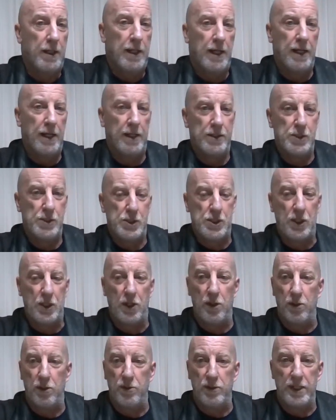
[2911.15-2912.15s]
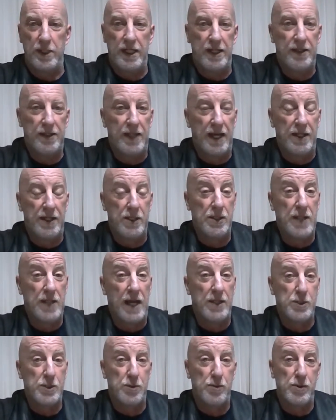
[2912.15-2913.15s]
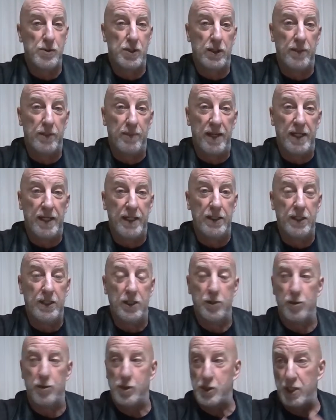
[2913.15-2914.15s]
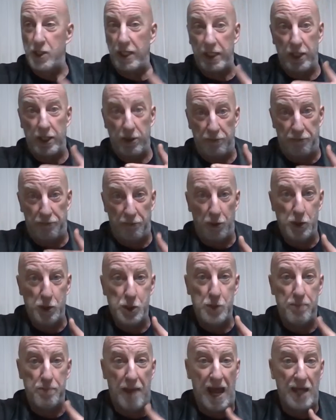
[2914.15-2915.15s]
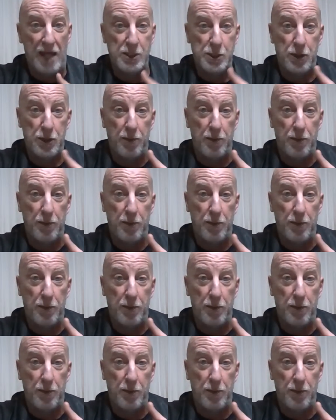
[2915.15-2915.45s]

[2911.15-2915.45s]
And so that's what's going to make it interesting in a first past